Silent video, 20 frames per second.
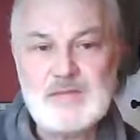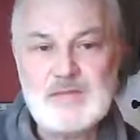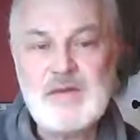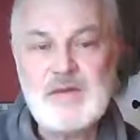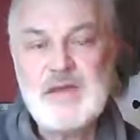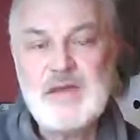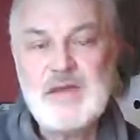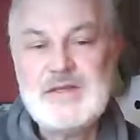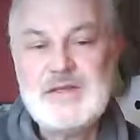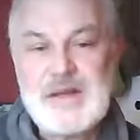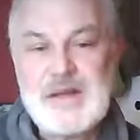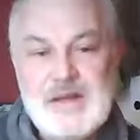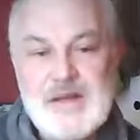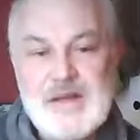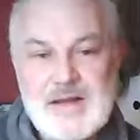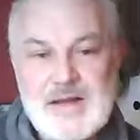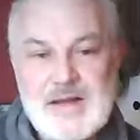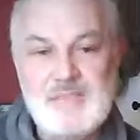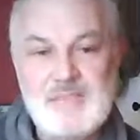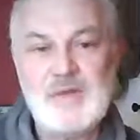of
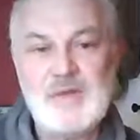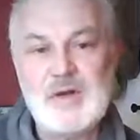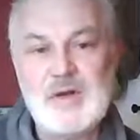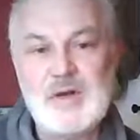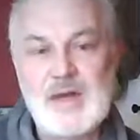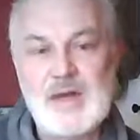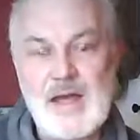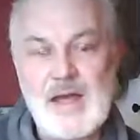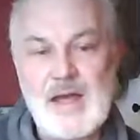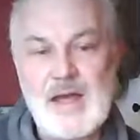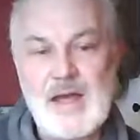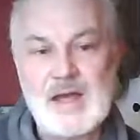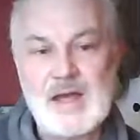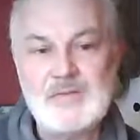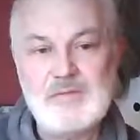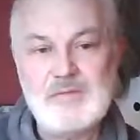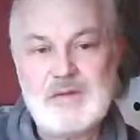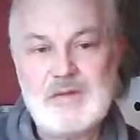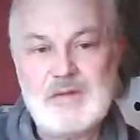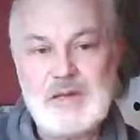deliberate lying,
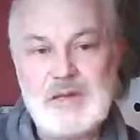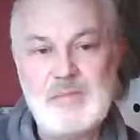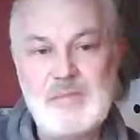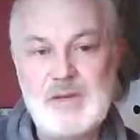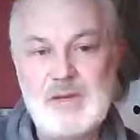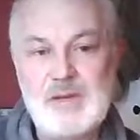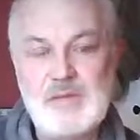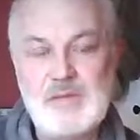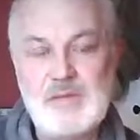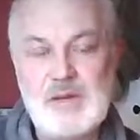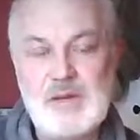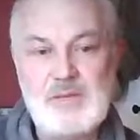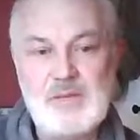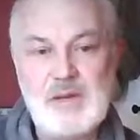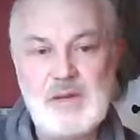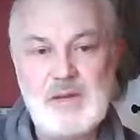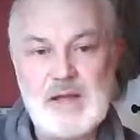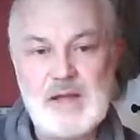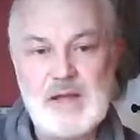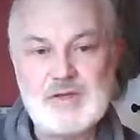of deliberate
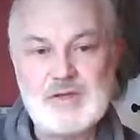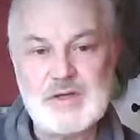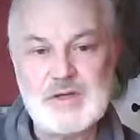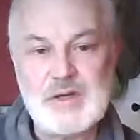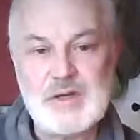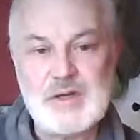manipulation,